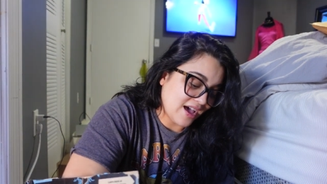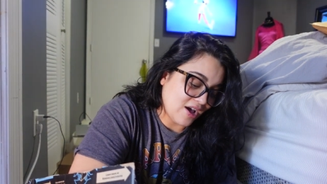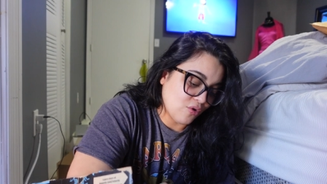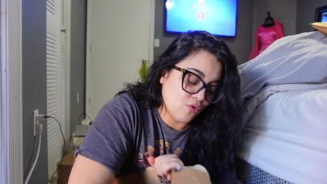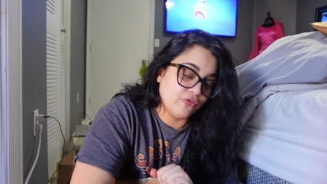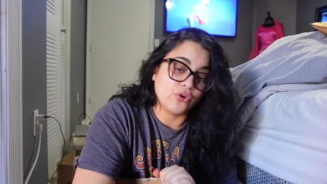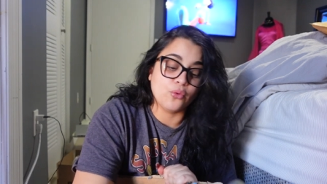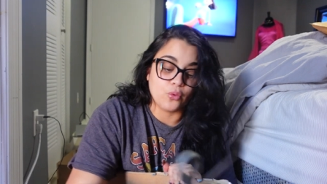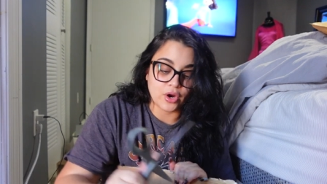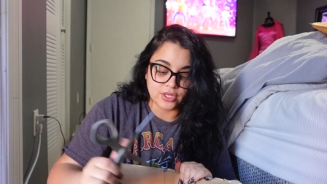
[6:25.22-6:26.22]
how
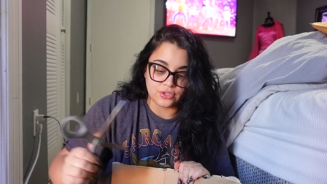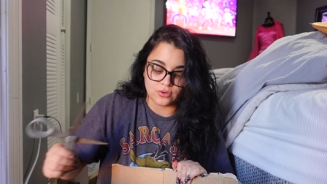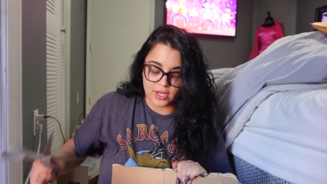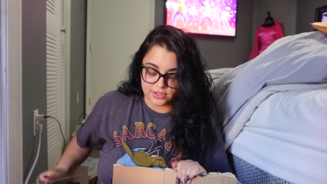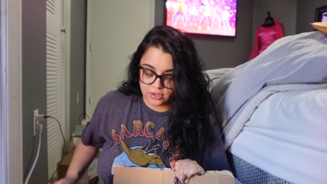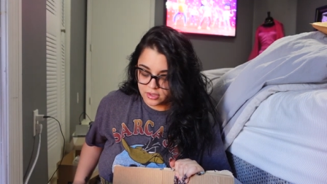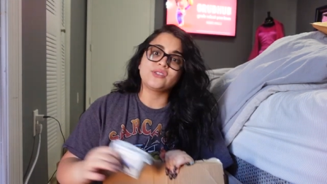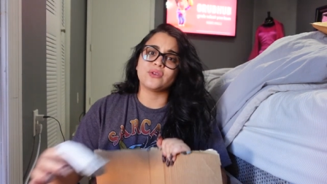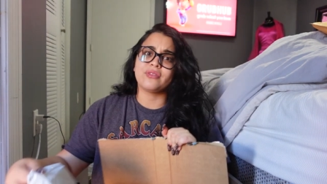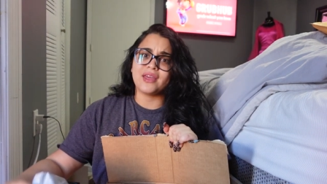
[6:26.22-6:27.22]
overworked you guys are.
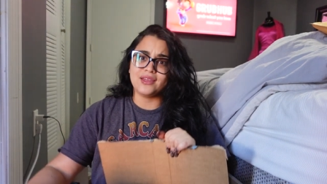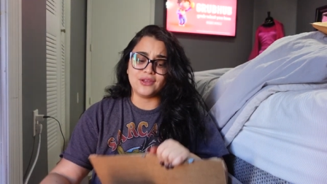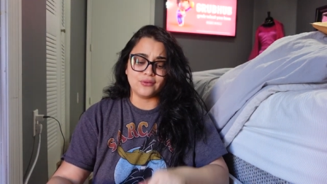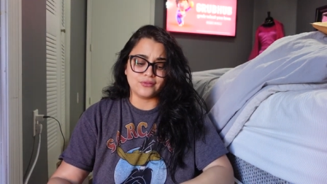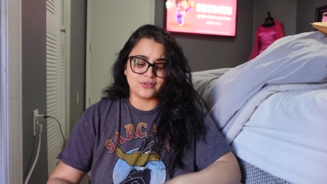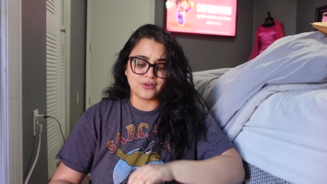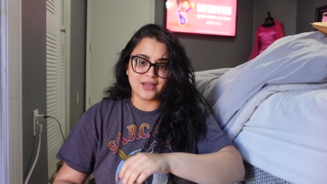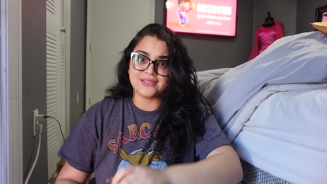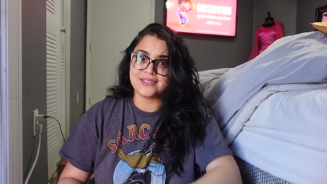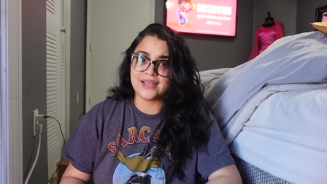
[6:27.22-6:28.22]
So thank you. You
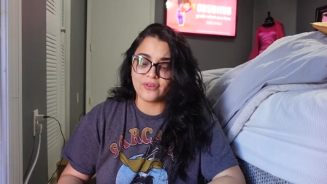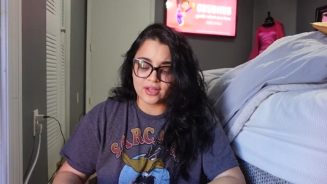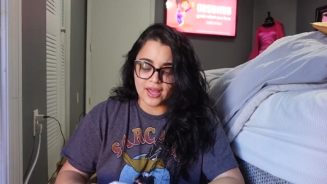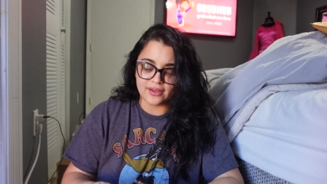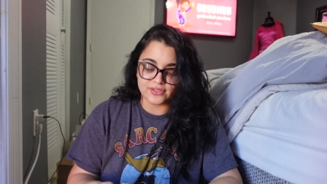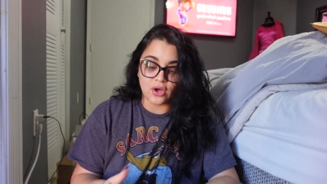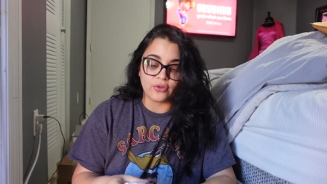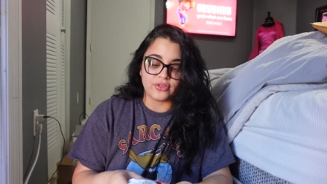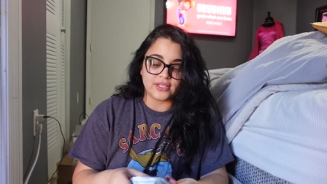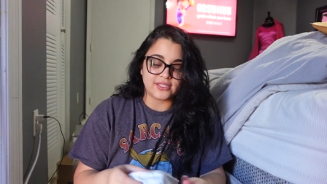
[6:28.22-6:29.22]
guys save our lives.
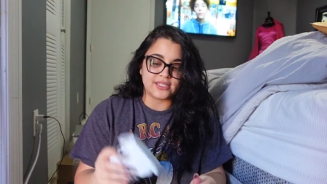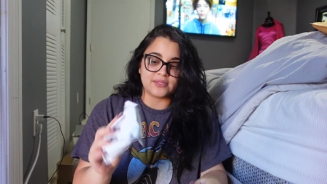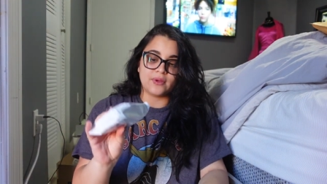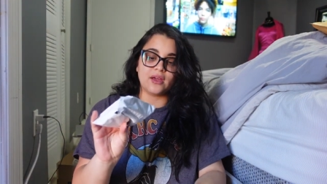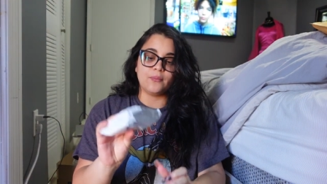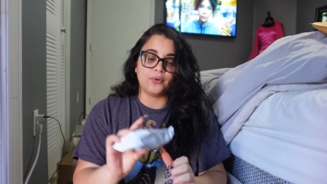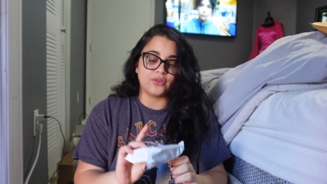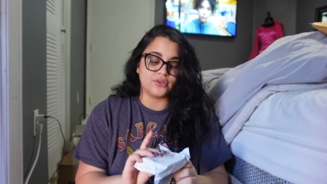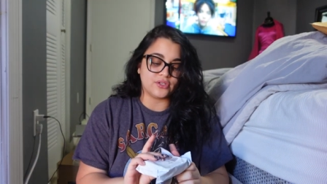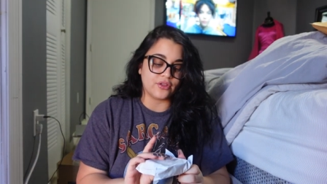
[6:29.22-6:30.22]
Oh, this is my
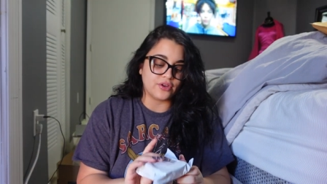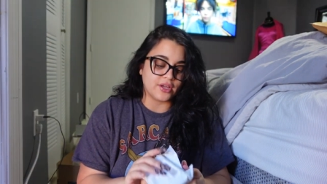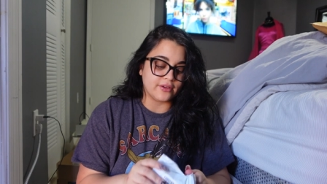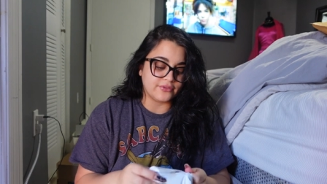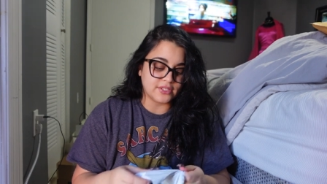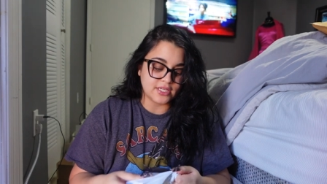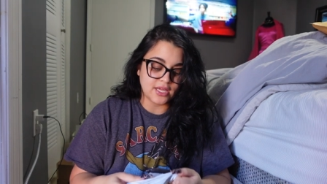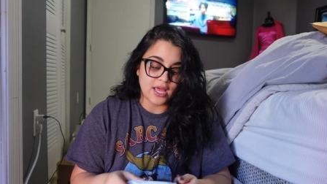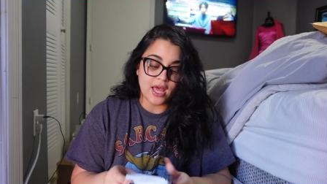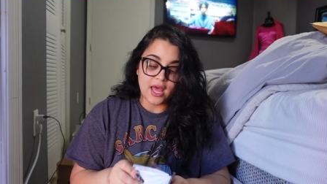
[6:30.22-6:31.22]
brother's other
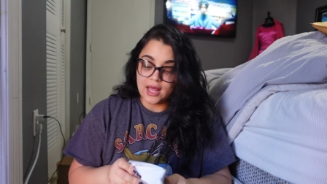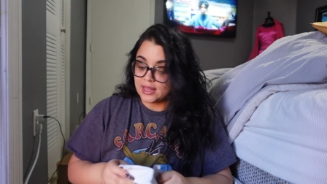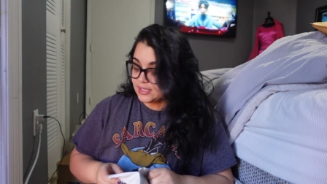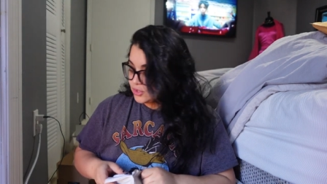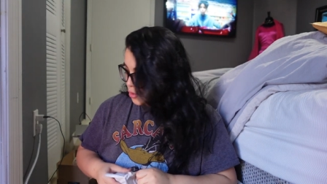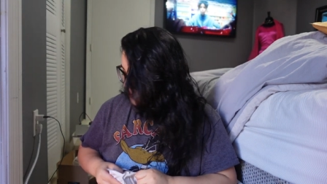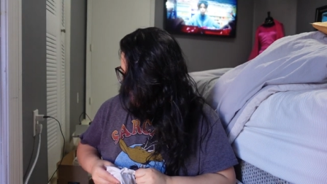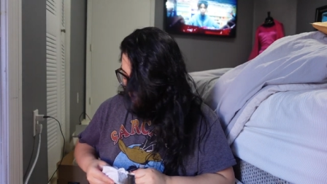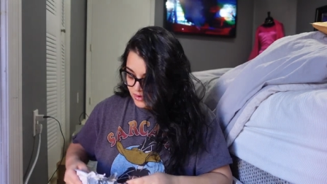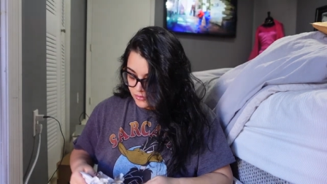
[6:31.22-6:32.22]
gift. Let's open
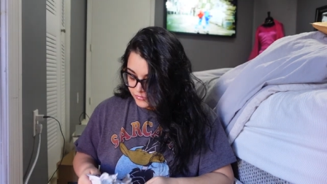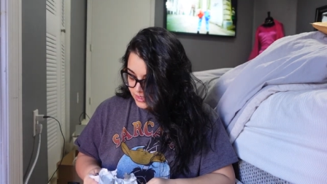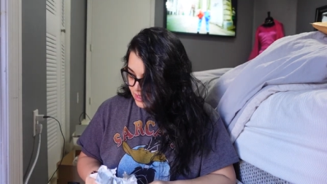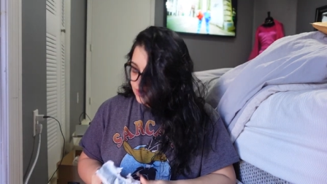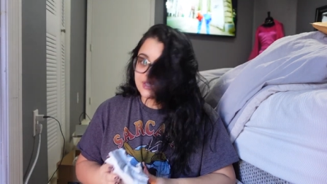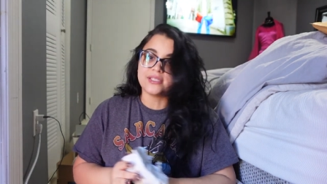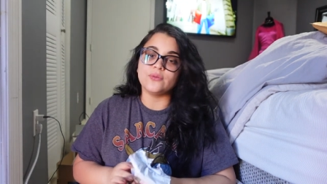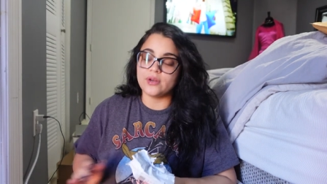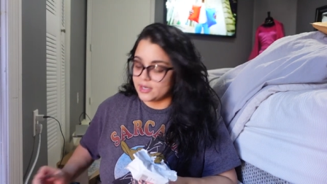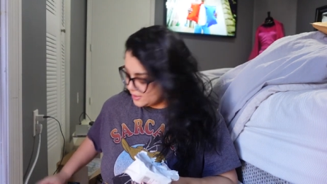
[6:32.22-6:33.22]
it. Hopefully you can see what it